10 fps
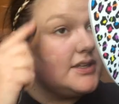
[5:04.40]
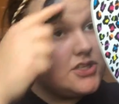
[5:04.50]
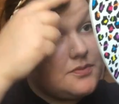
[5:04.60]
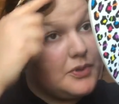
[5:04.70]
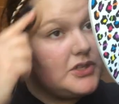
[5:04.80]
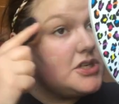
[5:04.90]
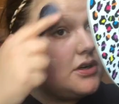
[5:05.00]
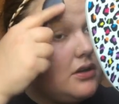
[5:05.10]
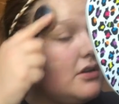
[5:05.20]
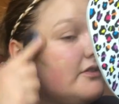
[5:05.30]
I just brush it
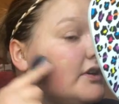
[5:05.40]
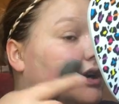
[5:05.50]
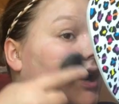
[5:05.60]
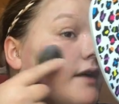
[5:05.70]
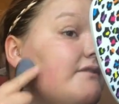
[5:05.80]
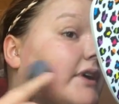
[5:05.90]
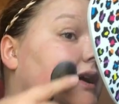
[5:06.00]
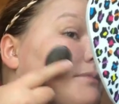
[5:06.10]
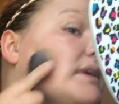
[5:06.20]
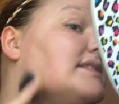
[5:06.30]
all over. I'm
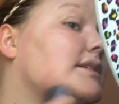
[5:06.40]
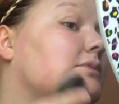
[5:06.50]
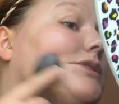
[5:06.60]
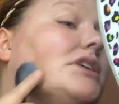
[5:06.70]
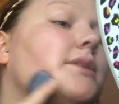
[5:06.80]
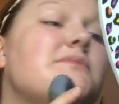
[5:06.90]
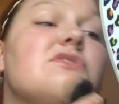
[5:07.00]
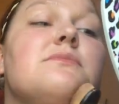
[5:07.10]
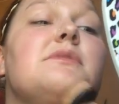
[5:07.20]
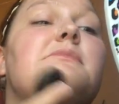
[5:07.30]
very messy when it comes
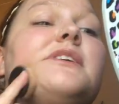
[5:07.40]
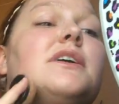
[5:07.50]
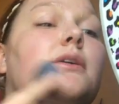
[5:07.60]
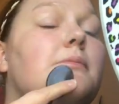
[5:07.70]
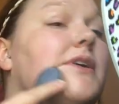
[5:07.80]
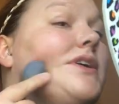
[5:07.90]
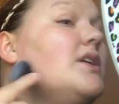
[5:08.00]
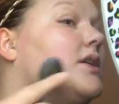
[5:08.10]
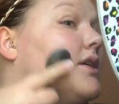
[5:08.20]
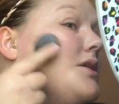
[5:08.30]
to my makeup
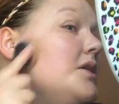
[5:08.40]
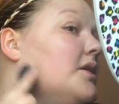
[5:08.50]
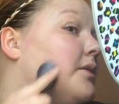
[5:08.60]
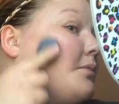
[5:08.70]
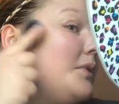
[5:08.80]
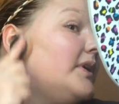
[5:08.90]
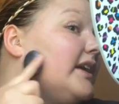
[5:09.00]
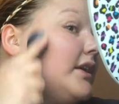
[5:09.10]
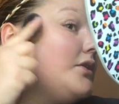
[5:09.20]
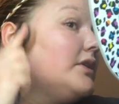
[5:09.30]
and putting it